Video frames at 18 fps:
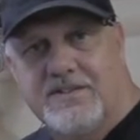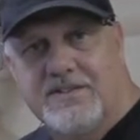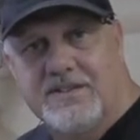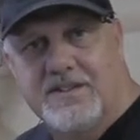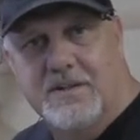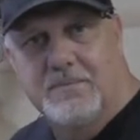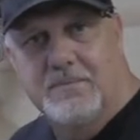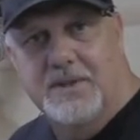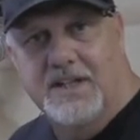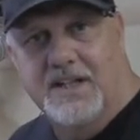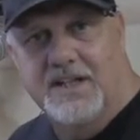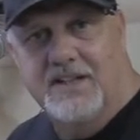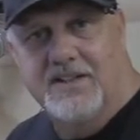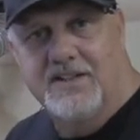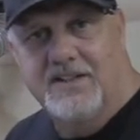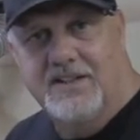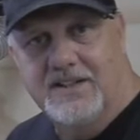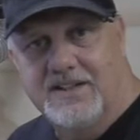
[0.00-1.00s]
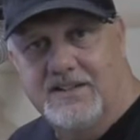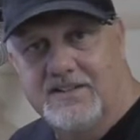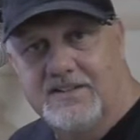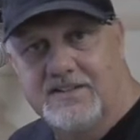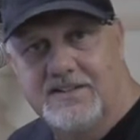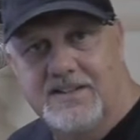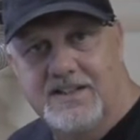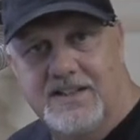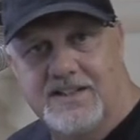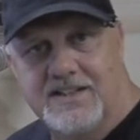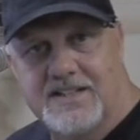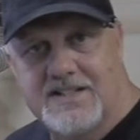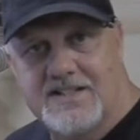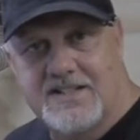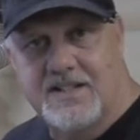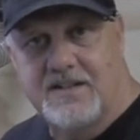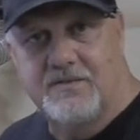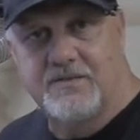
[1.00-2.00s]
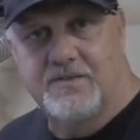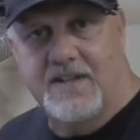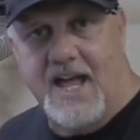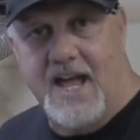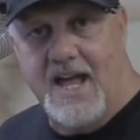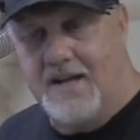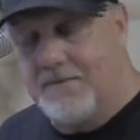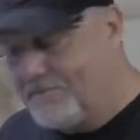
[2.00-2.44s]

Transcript: the planer and get this thing flat.